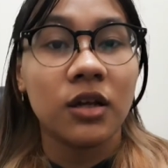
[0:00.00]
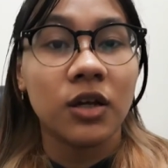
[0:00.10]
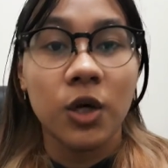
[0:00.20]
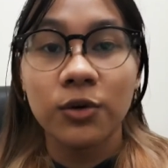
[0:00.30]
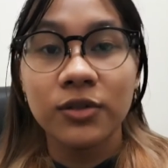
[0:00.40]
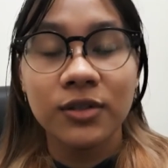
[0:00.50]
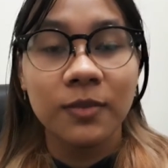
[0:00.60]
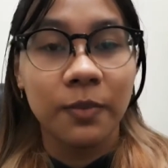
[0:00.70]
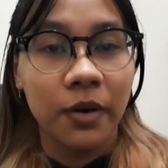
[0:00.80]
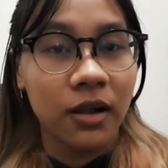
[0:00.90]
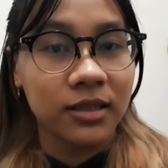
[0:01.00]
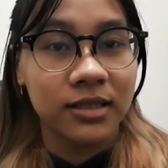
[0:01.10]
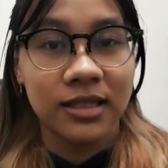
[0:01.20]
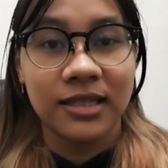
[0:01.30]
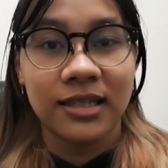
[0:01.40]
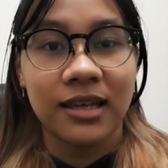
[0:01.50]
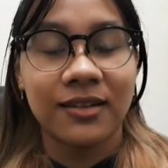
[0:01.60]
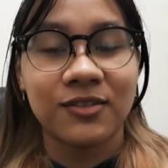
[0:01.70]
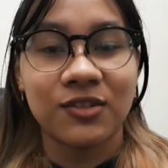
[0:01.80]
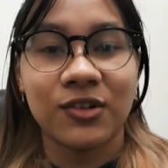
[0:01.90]
go to the balcony
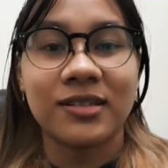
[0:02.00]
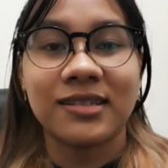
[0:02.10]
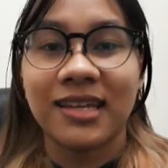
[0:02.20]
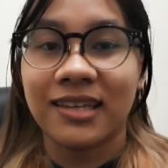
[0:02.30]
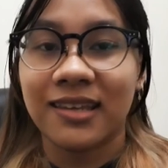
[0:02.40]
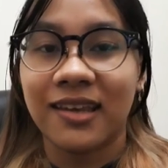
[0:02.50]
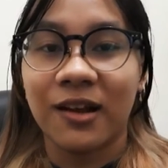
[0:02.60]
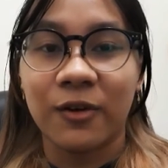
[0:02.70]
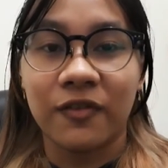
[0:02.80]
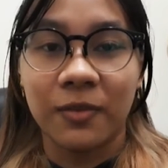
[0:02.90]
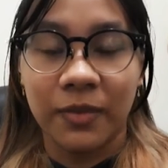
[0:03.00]
and start taking care of the